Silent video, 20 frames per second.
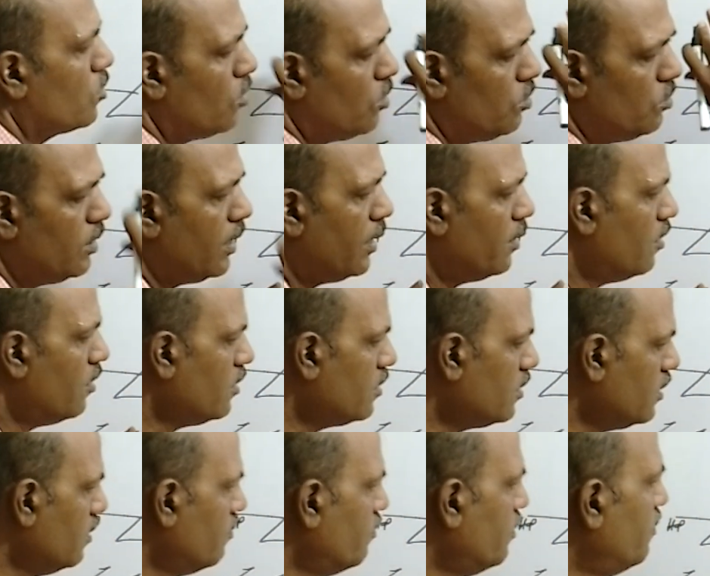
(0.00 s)
So we are
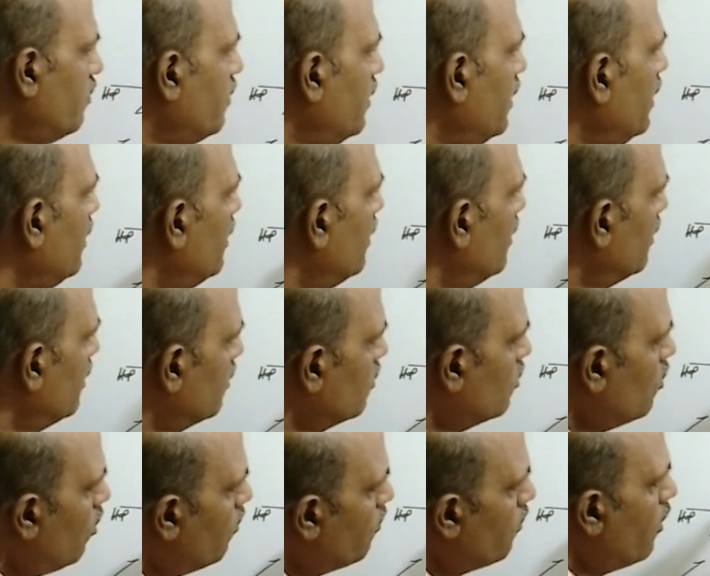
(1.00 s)
not seeing PP.
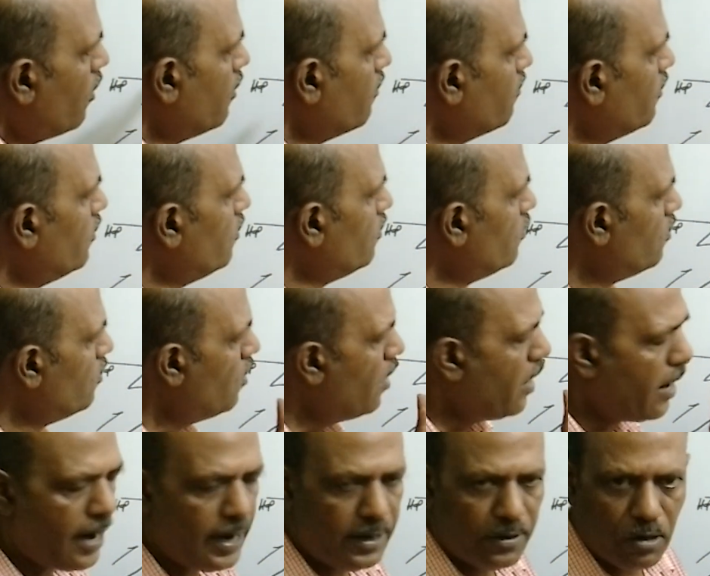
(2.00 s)
So front
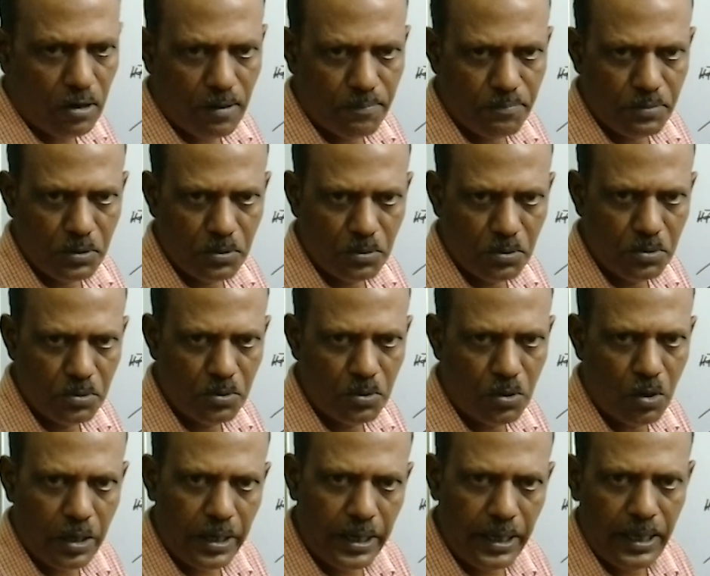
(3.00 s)
view and top view.
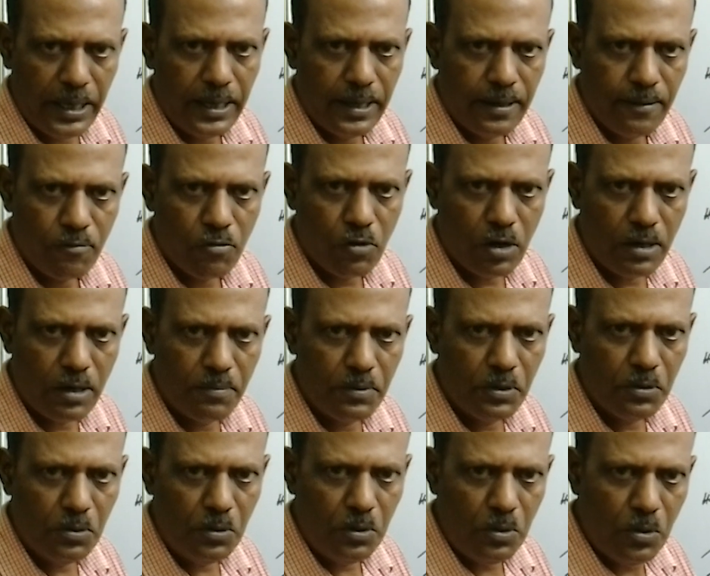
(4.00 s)
Okay,
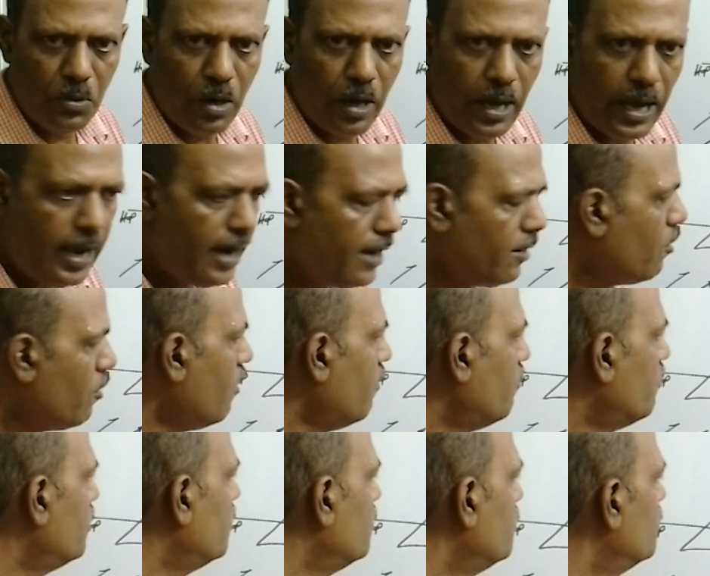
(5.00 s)
front view and
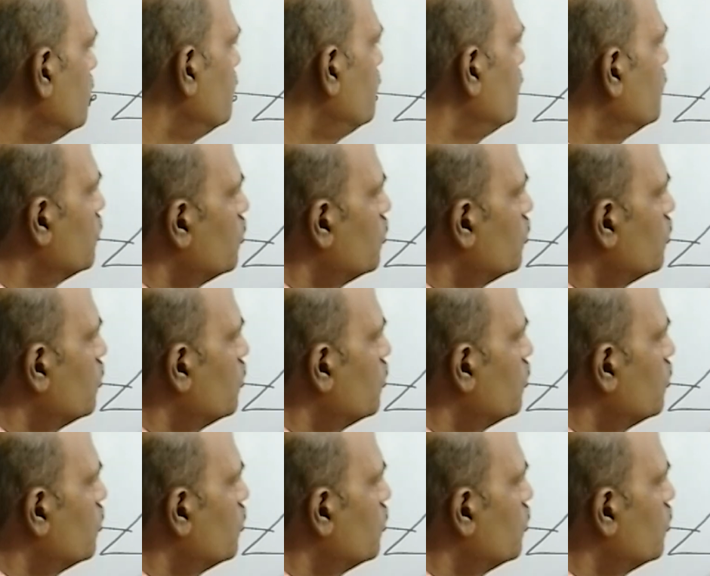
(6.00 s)
top view.